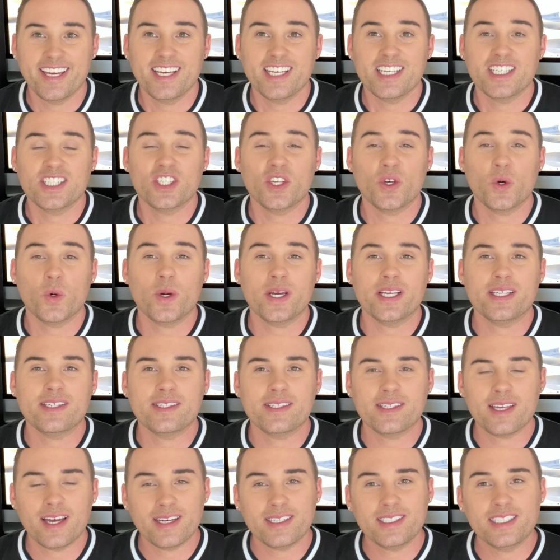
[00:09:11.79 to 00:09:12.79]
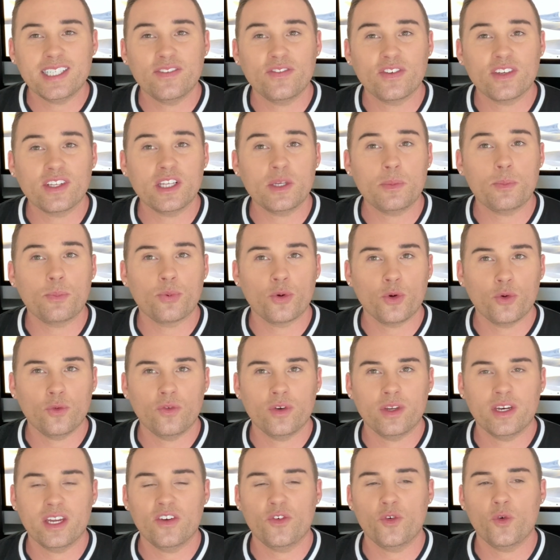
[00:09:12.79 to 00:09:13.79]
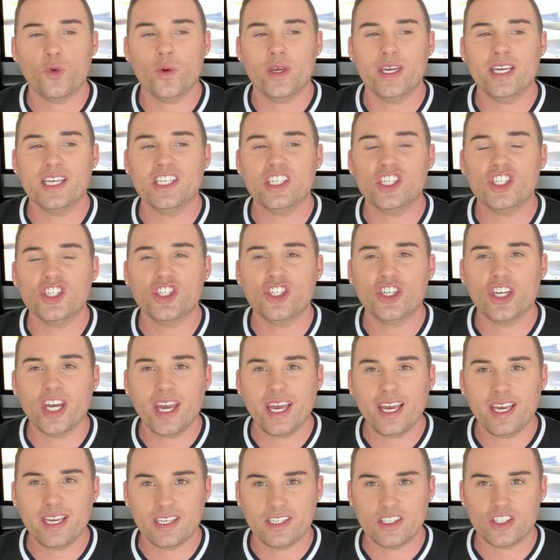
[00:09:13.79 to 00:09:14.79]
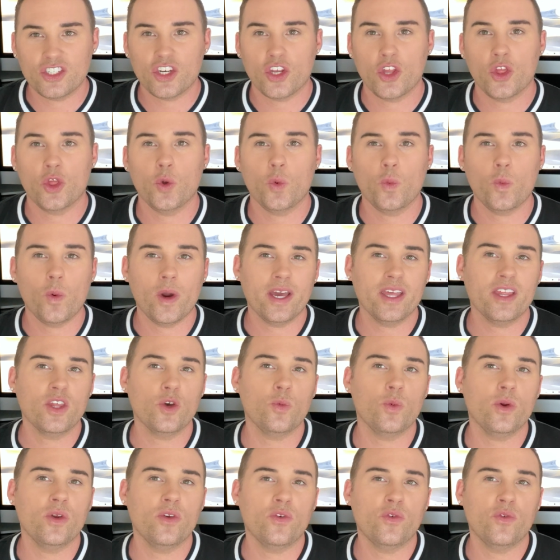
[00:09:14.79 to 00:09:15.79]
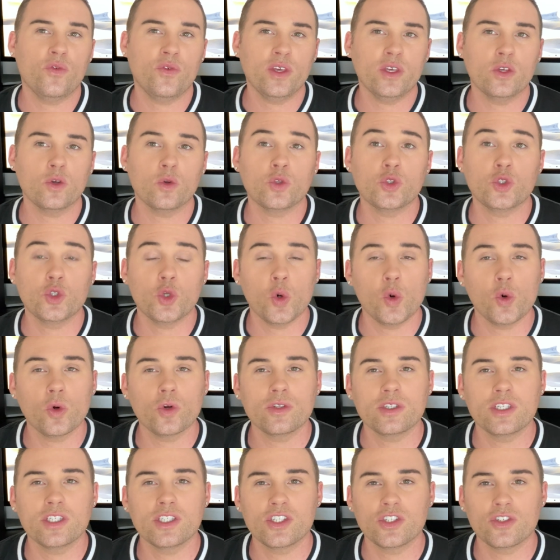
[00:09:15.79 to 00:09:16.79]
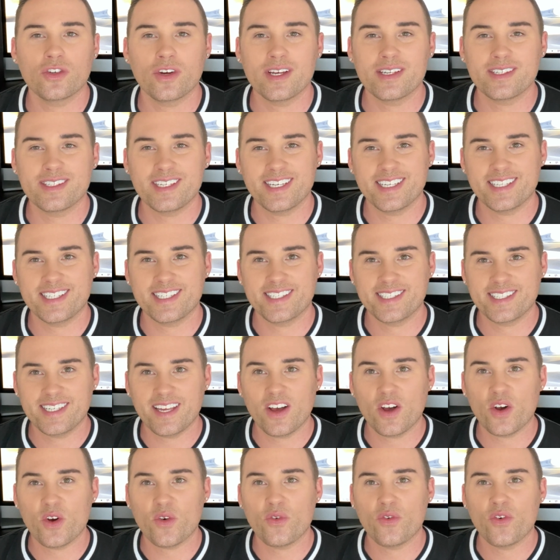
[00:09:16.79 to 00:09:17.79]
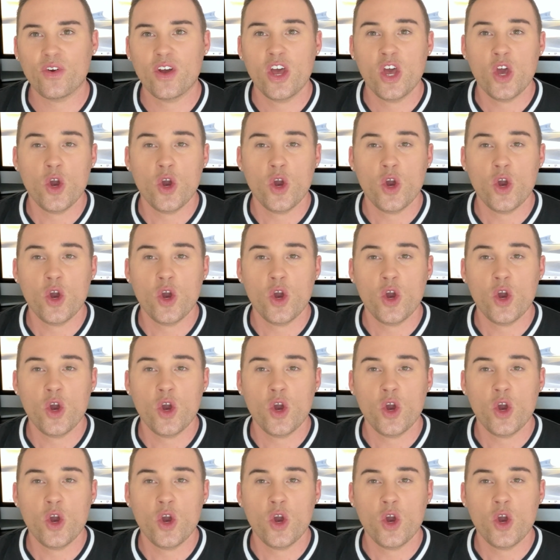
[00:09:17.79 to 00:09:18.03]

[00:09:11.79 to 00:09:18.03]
So it's scientifically proven if we can change the way that we feel towards stress itself,